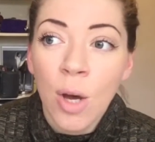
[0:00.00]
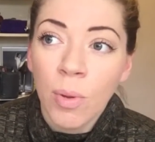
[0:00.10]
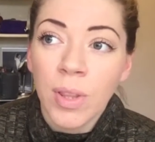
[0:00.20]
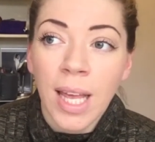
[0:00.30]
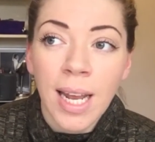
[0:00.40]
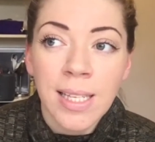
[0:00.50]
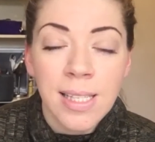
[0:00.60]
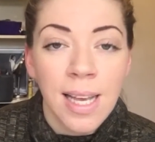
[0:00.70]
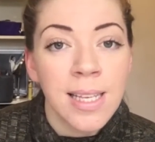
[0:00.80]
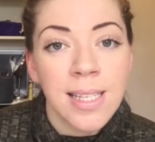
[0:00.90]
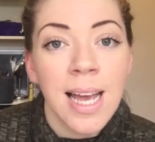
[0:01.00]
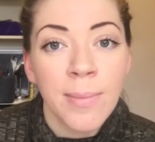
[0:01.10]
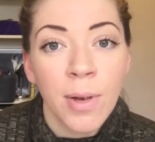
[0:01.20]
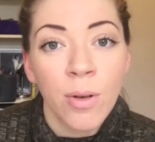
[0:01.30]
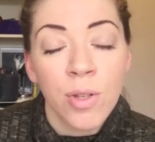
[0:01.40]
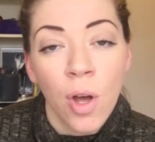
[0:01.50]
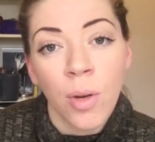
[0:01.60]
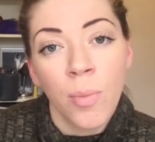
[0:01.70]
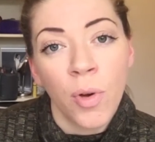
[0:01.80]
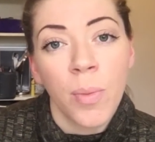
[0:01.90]
but then as time goes on,
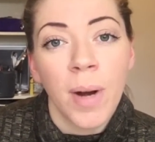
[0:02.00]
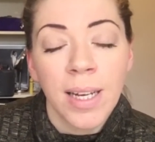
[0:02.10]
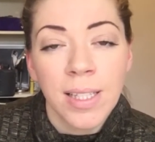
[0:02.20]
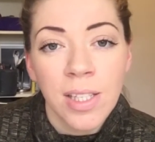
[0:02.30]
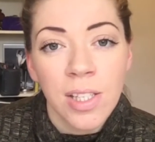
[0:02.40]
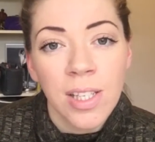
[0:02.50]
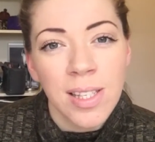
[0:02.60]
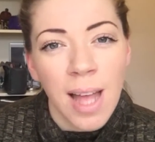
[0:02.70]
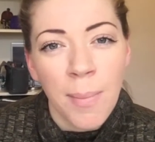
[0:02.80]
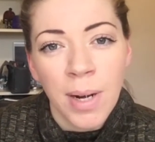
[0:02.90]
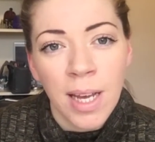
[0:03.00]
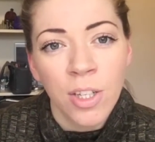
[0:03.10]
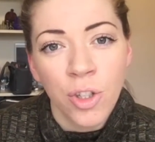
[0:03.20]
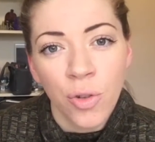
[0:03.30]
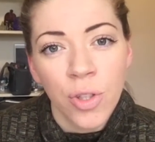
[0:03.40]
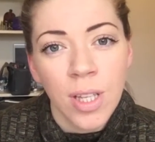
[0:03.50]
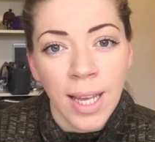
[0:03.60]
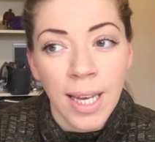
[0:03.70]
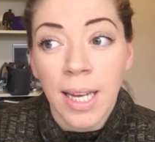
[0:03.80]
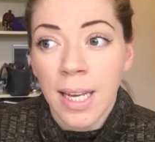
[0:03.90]
the more you practice, your stamina adjusts,
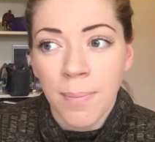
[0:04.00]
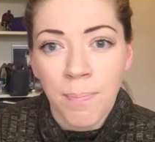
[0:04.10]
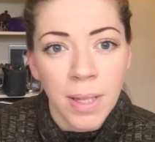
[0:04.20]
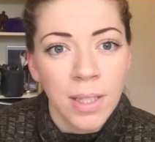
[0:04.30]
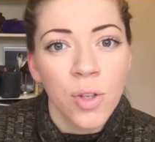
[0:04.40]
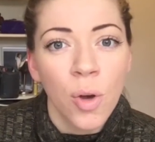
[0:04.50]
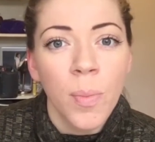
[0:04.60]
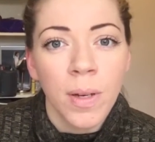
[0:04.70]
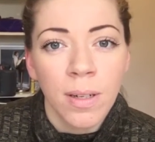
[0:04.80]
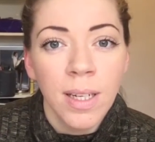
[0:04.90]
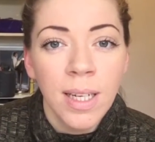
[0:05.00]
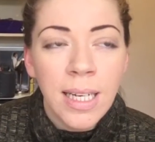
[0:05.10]
like it builds up, and